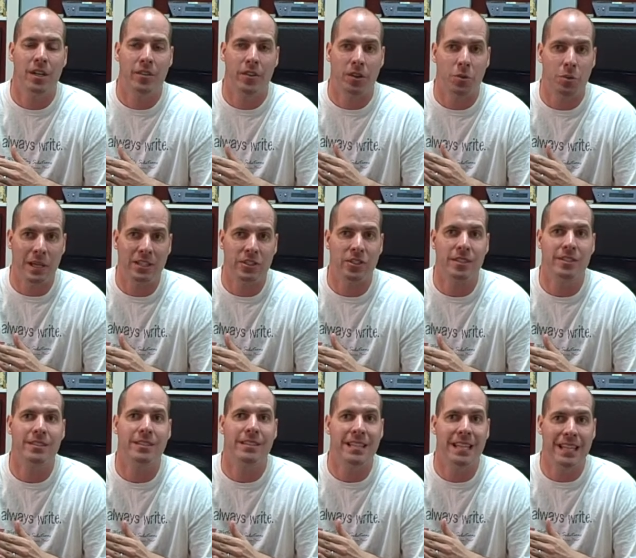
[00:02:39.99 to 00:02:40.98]
the
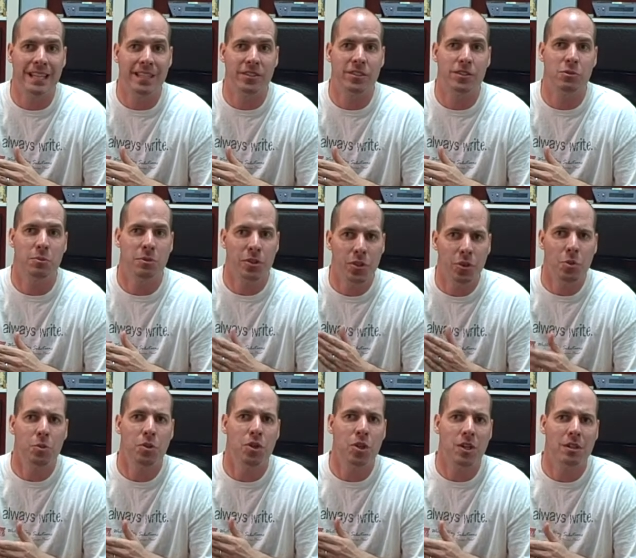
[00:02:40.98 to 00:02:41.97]
questions and the answers, well,
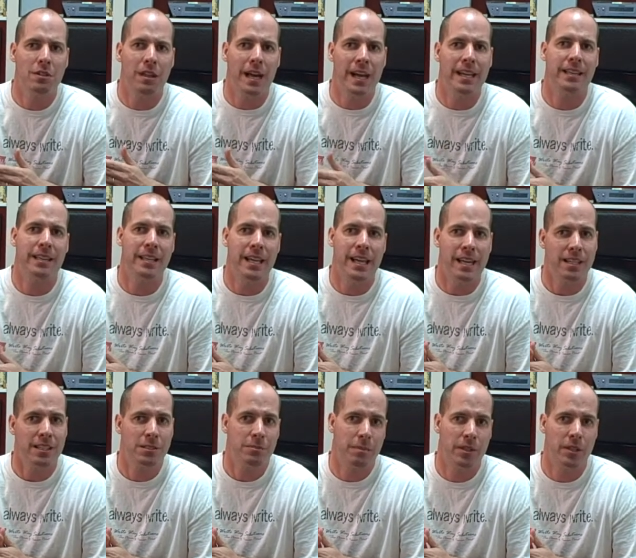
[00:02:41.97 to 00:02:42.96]
you look like the
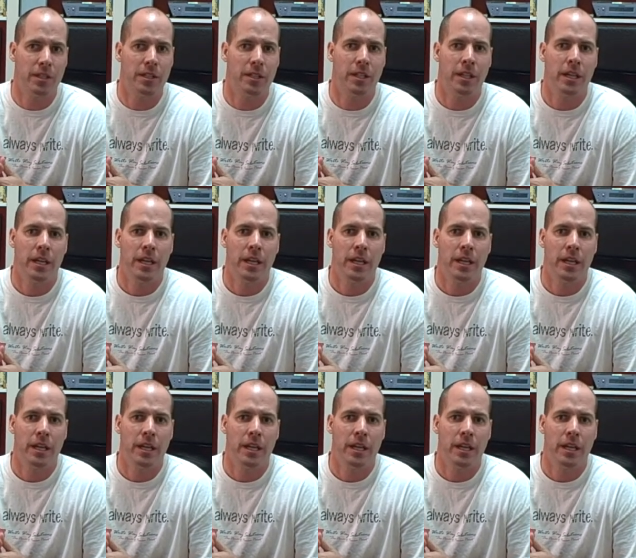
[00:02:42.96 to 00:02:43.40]
expert.